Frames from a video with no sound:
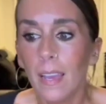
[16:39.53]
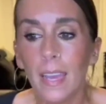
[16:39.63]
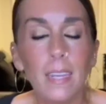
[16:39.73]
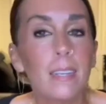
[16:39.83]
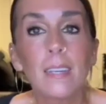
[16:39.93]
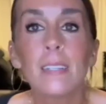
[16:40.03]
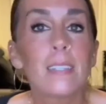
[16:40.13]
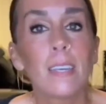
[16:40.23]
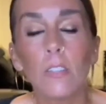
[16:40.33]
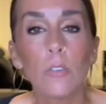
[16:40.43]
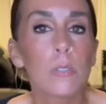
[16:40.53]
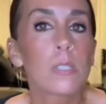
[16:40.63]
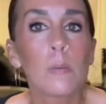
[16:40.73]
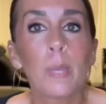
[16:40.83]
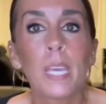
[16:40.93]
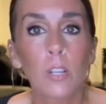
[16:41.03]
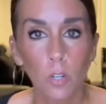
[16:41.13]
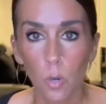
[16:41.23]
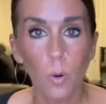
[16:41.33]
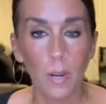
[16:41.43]
and it continues to be
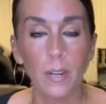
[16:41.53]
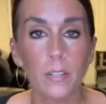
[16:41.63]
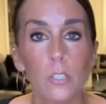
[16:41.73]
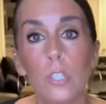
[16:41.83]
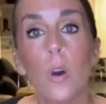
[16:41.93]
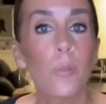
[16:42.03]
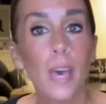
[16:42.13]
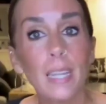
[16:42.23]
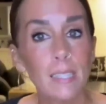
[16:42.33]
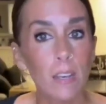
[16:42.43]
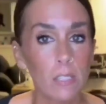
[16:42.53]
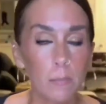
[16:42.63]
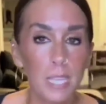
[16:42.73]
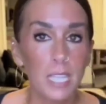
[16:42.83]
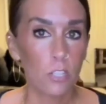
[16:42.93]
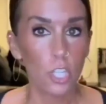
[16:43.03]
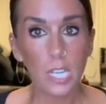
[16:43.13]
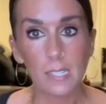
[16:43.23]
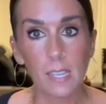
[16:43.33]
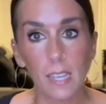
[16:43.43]
ignored. So that tells me that
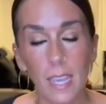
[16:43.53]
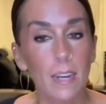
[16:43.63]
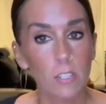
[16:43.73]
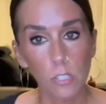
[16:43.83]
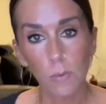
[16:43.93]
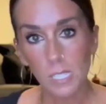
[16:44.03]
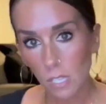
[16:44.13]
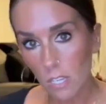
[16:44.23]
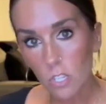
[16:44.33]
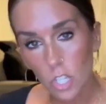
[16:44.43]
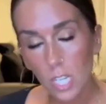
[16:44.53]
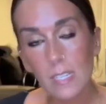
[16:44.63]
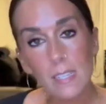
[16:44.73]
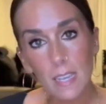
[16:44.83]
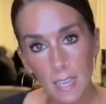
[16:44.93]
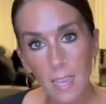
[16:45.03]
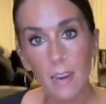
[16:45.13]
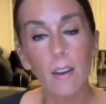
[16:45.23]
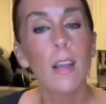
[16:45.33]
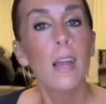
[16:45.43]
she doesn't care. So as long as she doesn't
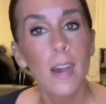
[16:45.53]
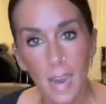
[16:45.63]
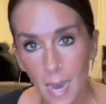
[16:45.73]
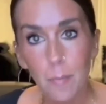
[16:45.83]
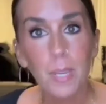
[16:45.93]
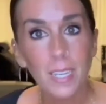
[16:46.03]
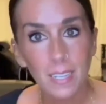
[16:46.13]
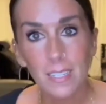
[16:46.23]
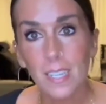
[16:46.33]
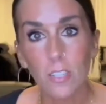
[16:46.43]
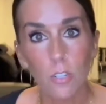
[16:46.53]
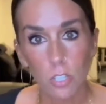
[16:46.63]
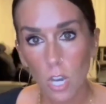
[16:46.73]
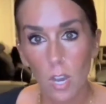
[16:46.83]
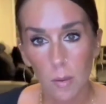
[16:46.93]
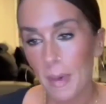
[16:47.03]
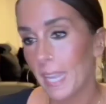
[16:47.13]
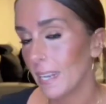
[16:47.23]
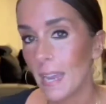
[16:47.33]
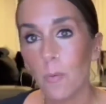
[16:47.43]
care, I'm going to continue to talk
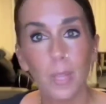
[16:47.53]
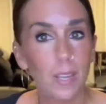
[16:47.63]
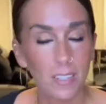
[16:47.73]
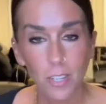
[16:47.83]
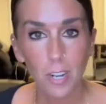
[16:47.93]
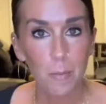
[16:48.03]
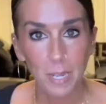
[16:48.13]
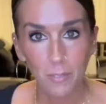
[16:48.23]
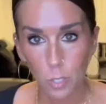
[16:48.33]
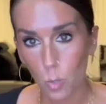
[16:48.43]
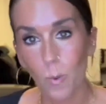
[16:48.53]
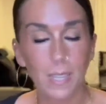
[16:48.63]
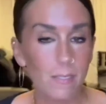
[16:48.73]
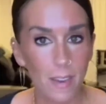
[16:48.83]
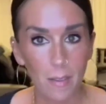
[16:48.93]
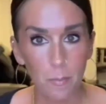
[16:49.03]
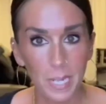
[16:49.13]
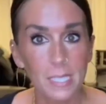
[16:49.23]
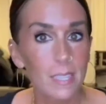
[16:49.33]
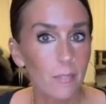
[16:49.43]
about it. Now, will I talk about it for 25
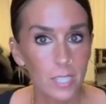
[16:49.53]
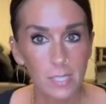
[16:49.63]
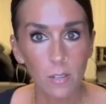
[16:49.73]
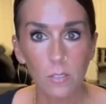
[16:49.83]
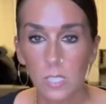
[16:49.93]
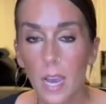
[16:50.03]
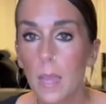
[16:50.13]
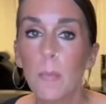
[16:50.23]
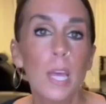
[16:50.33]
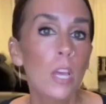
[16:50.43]
minutes every single time?